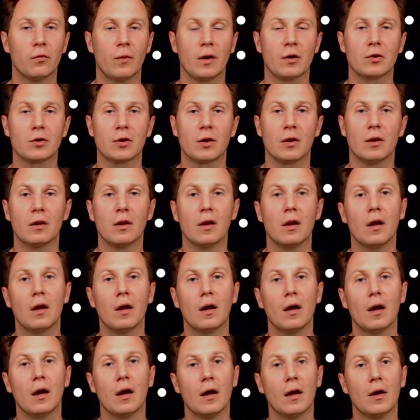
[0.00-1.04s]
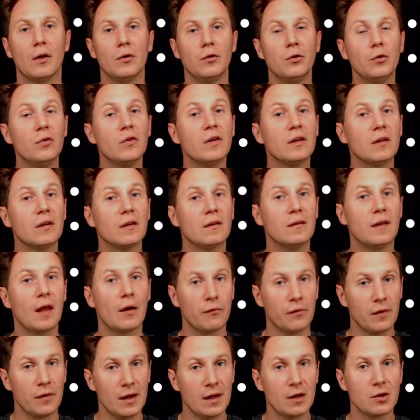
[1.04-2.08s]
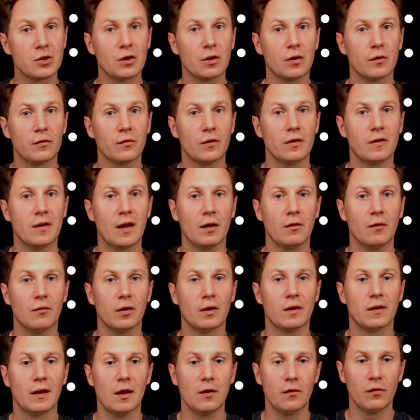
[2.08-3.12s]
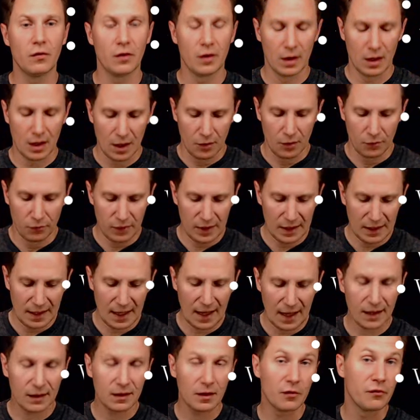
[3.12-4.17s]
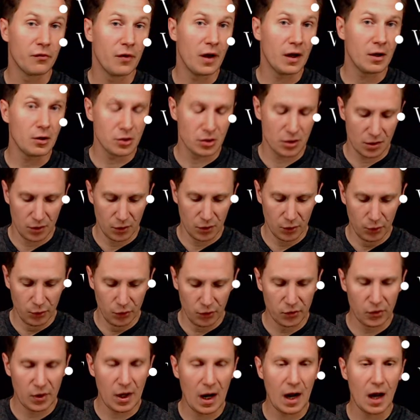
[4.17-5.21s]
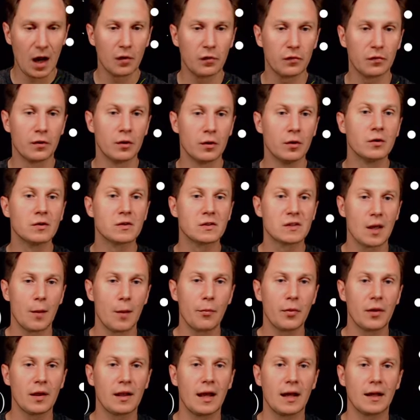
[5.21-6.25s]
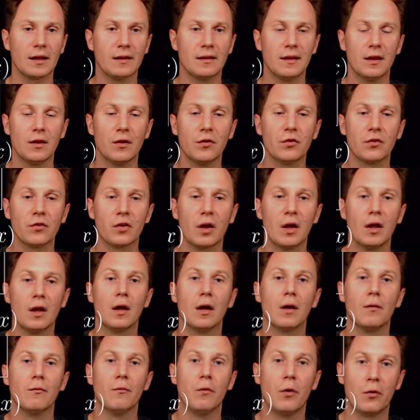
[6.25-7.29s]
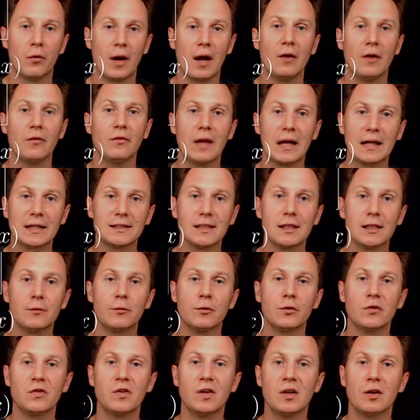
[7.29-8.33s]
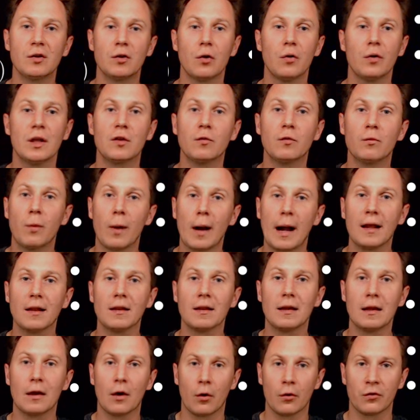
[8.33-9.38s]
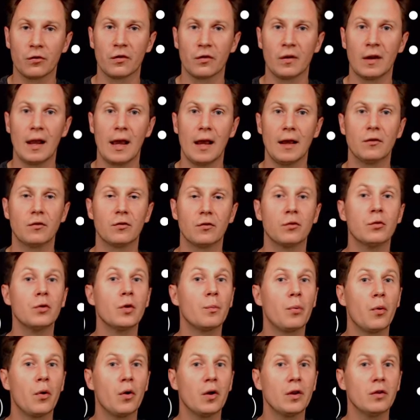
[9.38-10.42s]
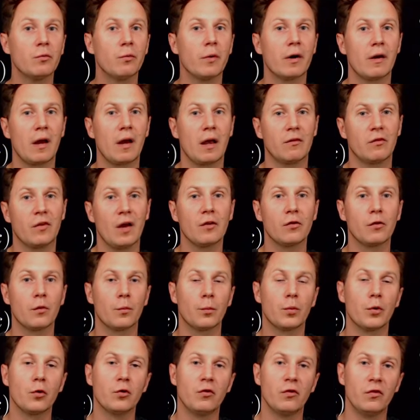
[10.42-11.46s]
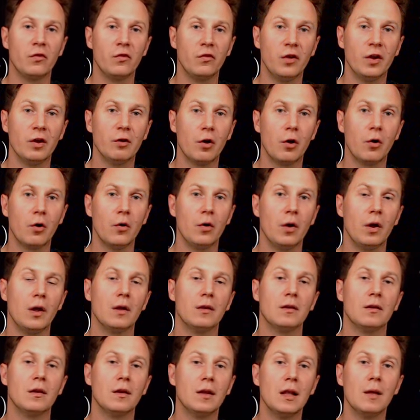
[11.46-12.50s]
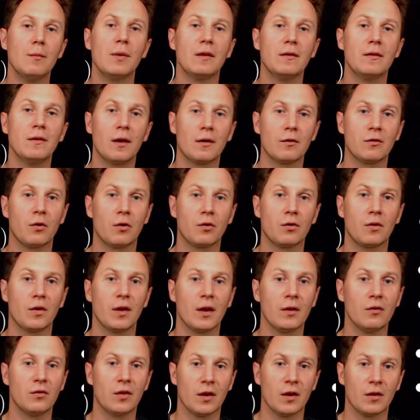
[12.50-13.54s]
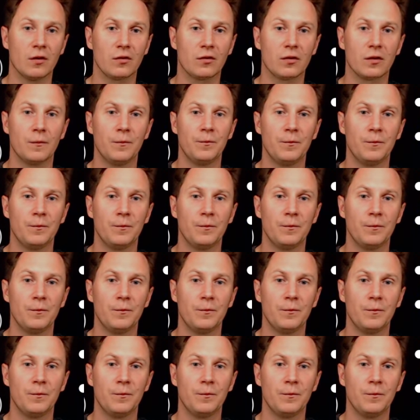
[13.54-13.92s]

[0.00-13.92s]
function using the definition of the derivative, we get a function whose graph looks something like this. Around x equals 0, it widely oscillates to the point where as x approaches 0, the limit does not exist.